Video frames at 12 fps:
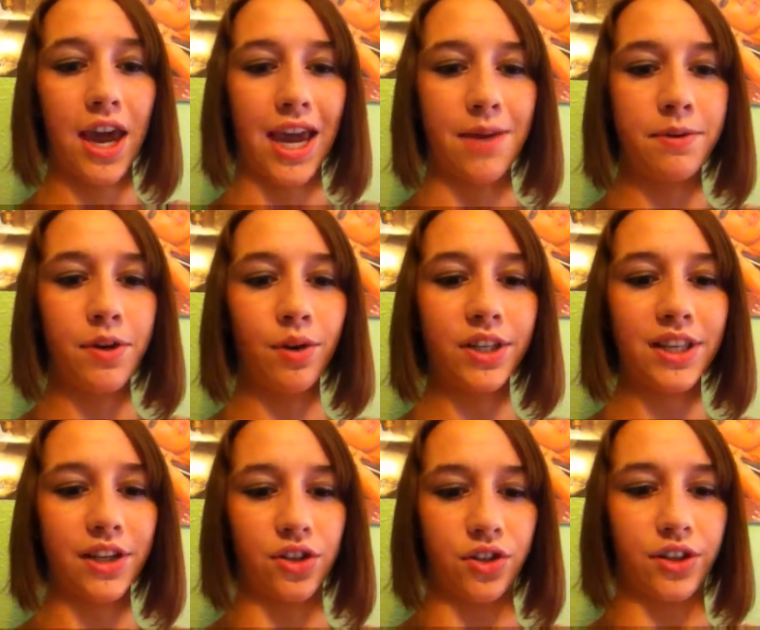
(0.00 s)
US
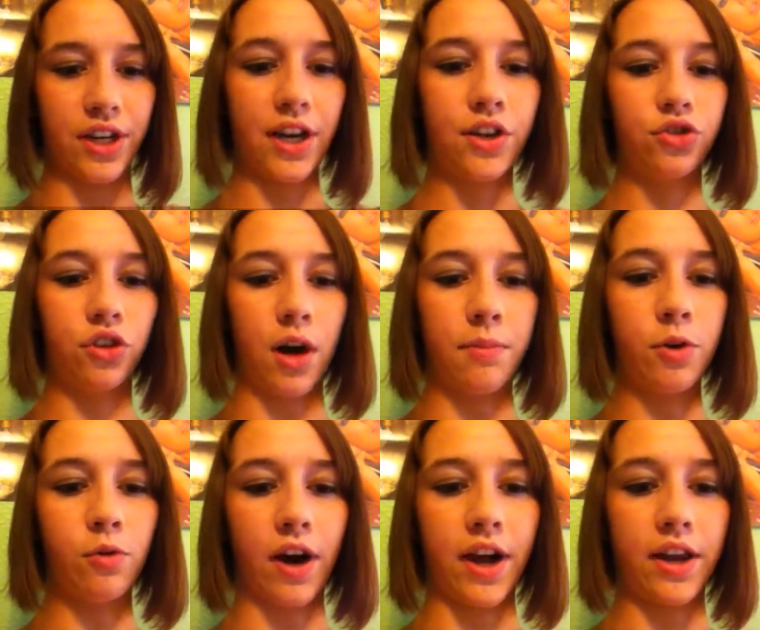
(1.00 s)
History, Drama
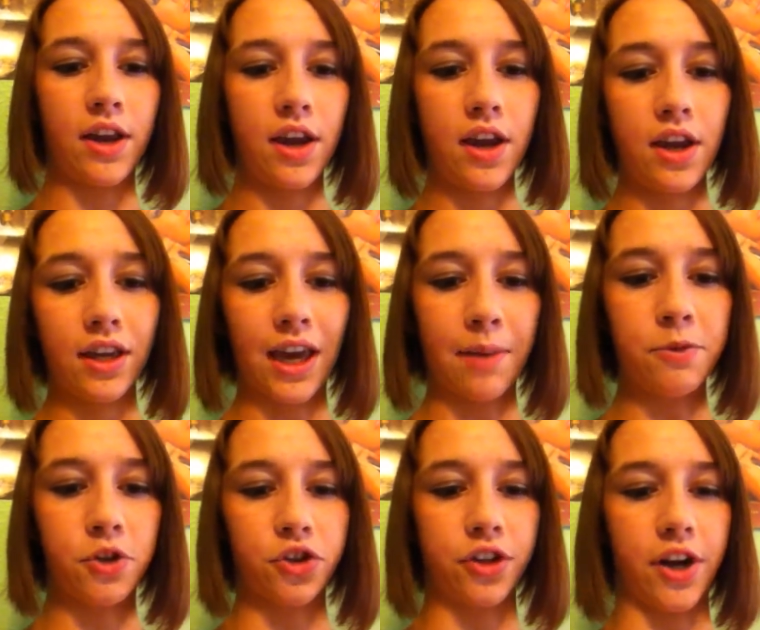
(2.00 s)
1,
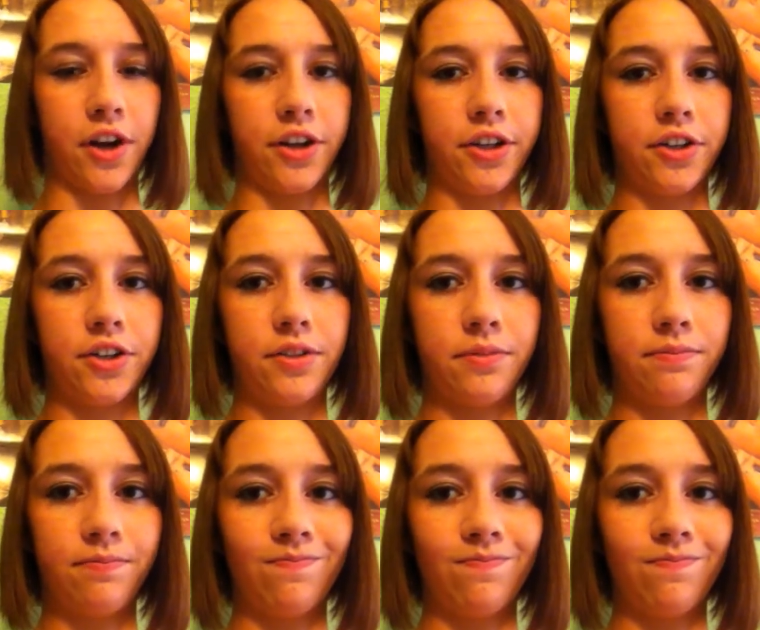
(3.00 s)
Chemistry Honors.